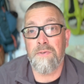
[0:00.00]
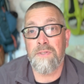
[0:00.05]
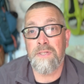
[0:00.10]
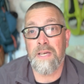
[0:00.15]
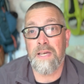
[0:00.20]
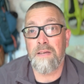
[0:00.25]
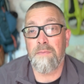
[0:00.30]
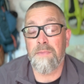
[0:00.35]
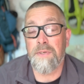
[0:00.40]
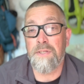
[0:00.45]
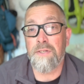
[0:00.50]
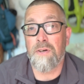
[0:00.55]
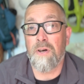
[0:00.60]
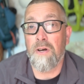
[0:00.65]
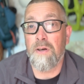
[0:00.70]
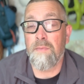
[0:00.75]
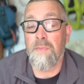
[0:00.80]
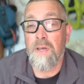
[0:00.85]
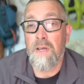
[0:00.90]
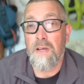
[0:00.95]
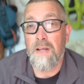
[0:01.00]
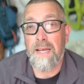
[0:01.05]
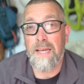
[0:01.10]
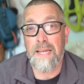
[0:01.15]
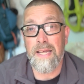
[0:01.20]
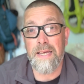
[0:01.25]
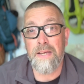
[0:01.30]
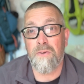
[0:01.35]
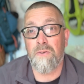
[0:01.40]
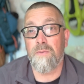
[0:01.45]
take my time,
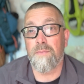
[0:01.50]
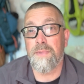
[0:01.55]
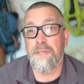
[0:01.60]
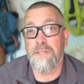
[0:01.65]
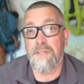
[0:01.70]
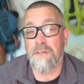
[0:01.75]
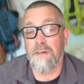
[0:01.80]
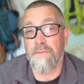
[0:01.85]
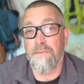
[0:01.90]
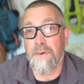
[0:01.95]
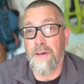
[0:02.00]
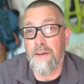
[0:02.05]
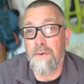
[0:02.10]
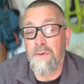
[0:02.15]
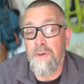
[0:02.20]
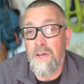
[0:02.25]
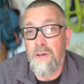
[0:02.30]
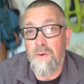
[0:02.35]
lay all my stuff out,